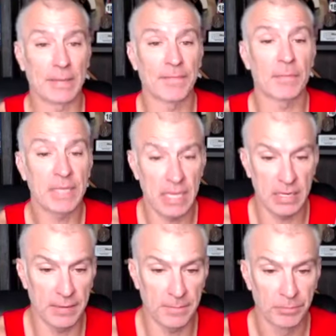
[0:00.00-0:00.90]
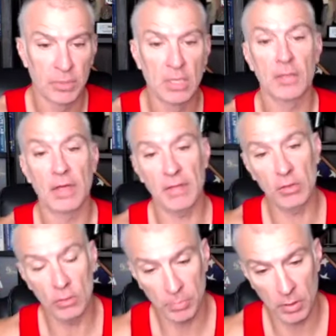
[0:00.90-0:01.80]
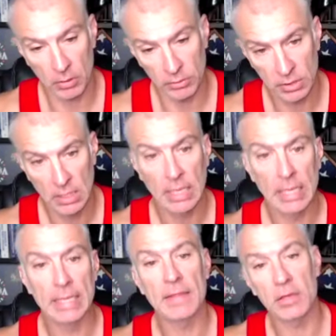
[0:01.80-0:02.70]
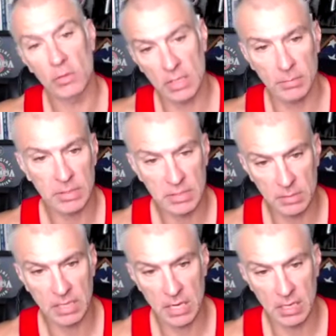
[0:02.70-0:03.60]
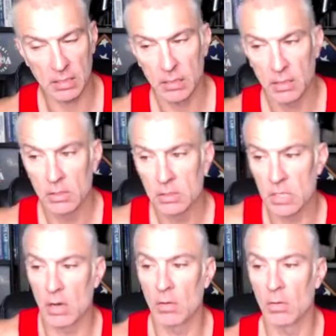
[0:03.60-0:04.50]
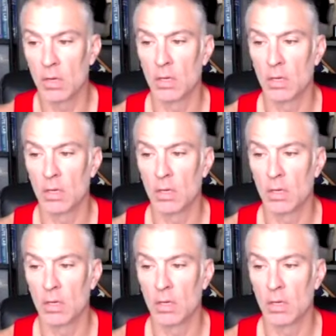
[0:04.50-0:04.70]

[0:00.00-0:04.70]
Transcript: for bikini. Then they do the pros. Then they do the NPC bikini. So